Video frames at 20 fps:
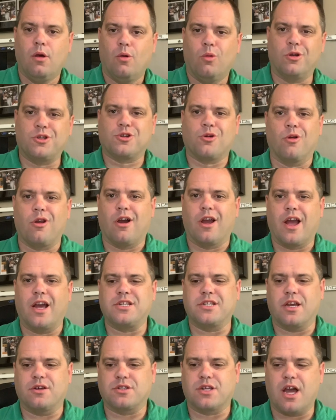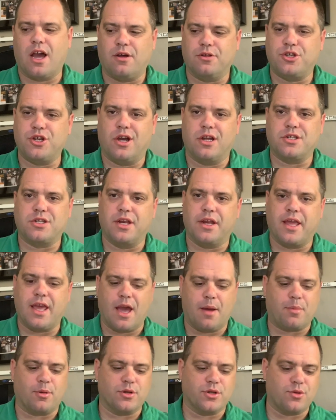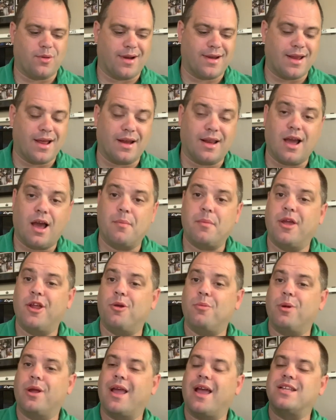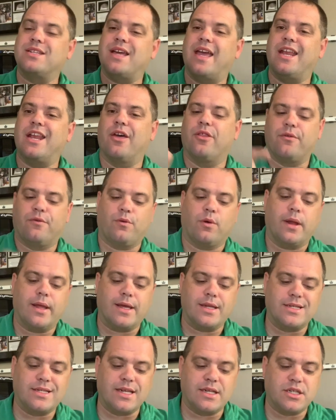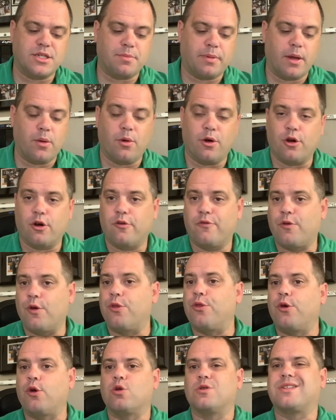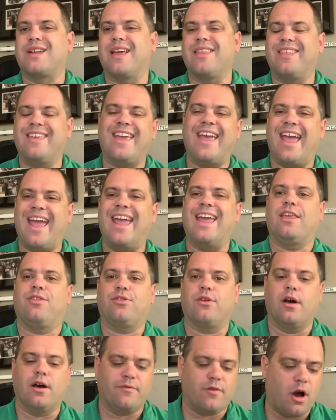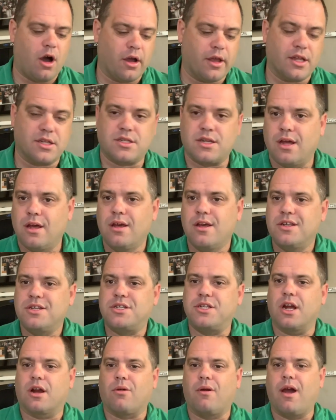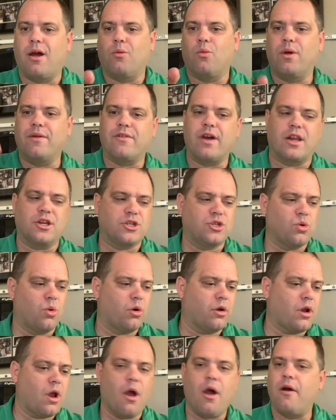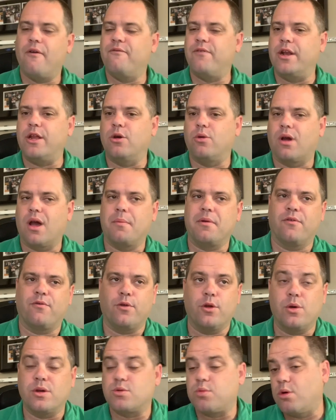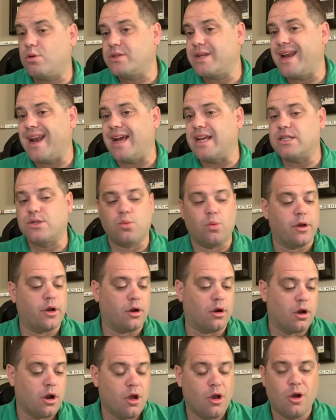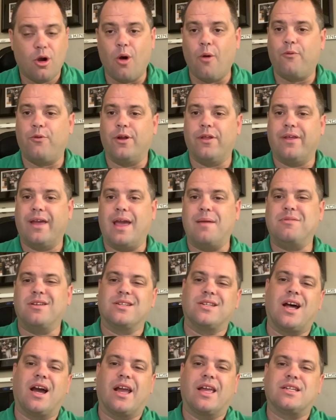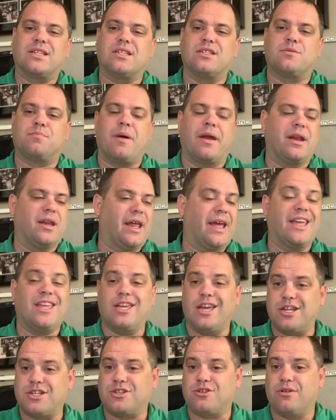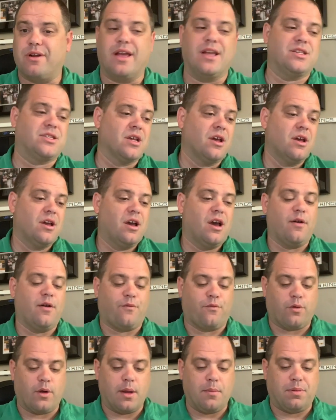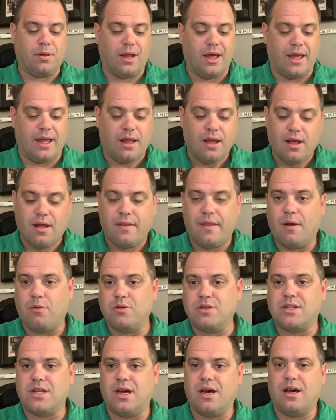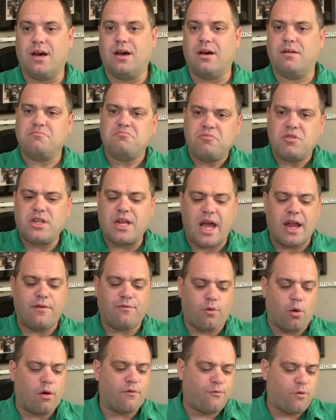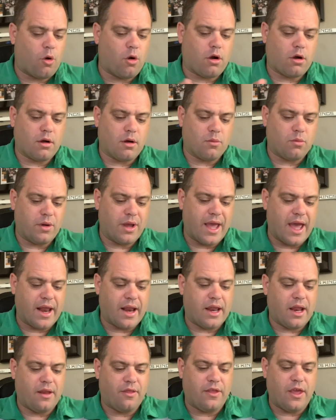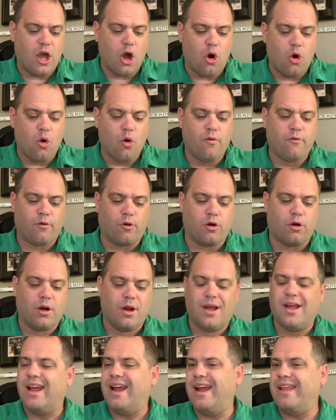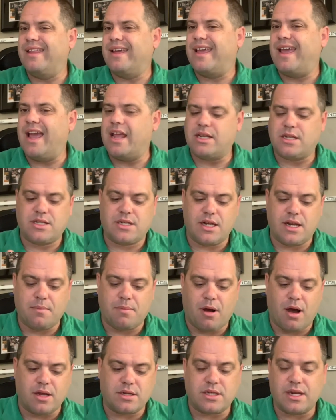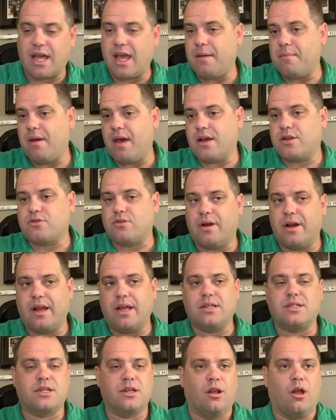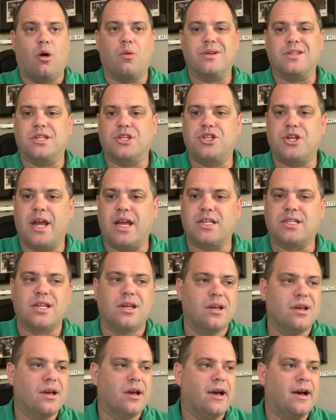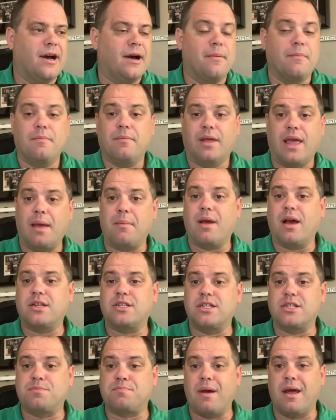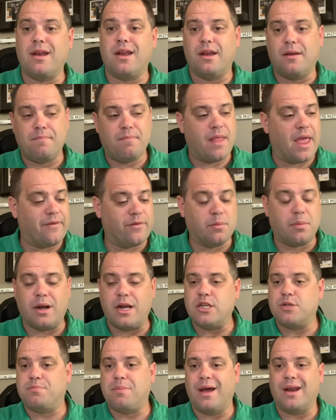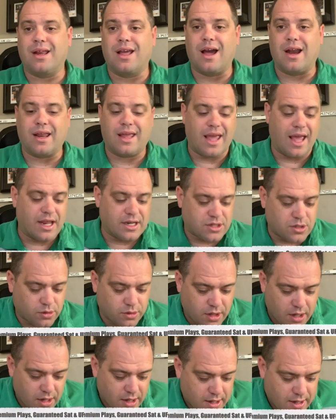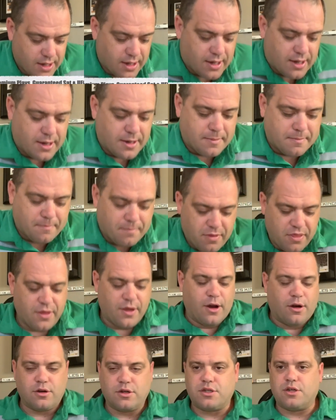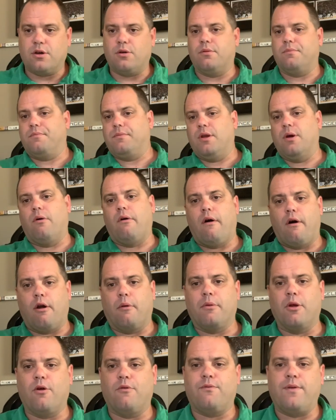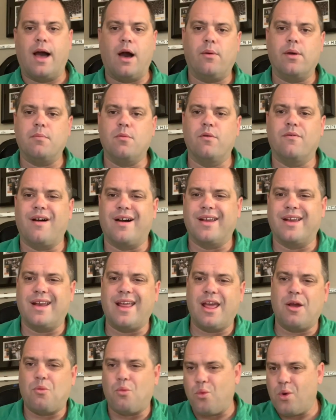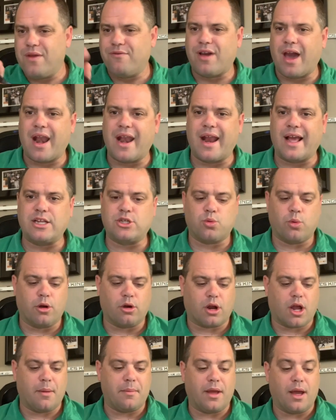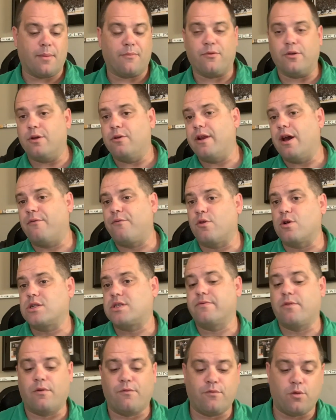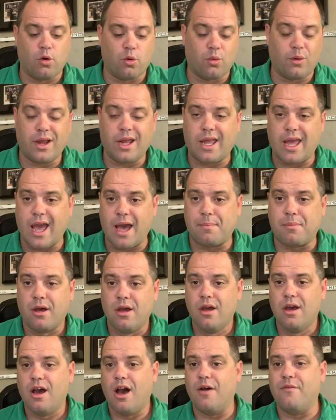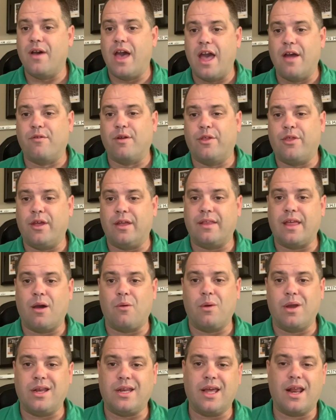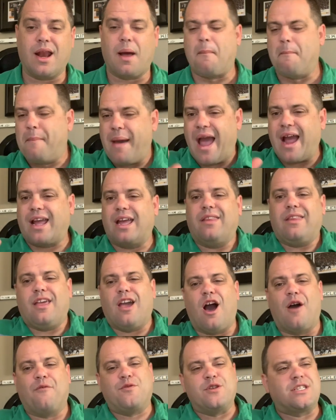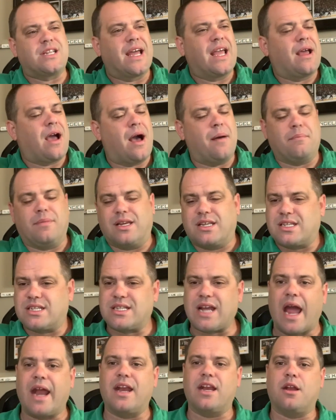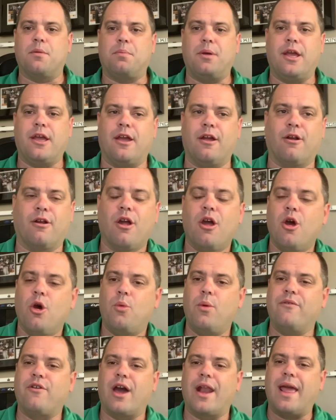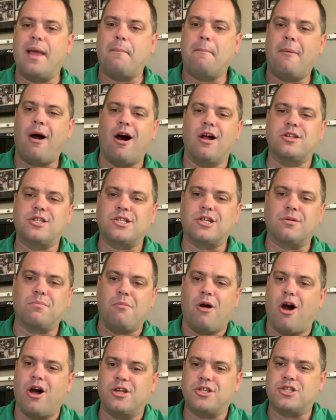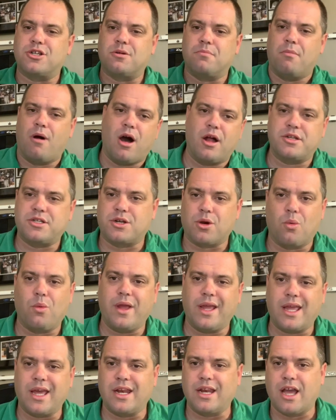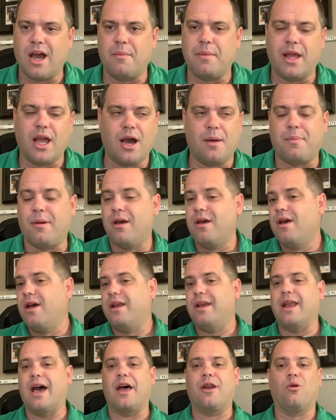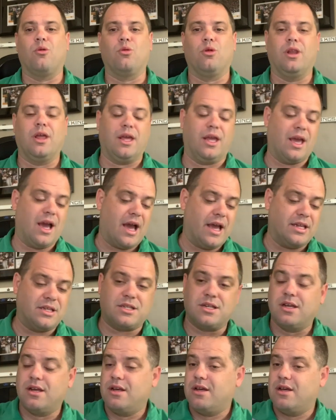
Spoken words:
What's going on, guys and gals? Kyle Johnson, CappersDirect.com, here to bring you guys another free consensus play winner for Thursday, the 8th of August. Stick around. We've got a short video coming for you as well as a nice winner. Hopefully, the game does not get suspended like yesterday's free play that was tied 4-4. We had the over in the Kansas City-Boston game. Extra innings, still always a chance. Game got suspended. Everybody's bet got canceled there. So no harm, no foul. We move on today. And we've got a nice winner coming up for you. Now, first of all, full recap of everything that we did. I'm back in the office. I'm excited to be here. We've got a monster weekend coming up. Not only, guys,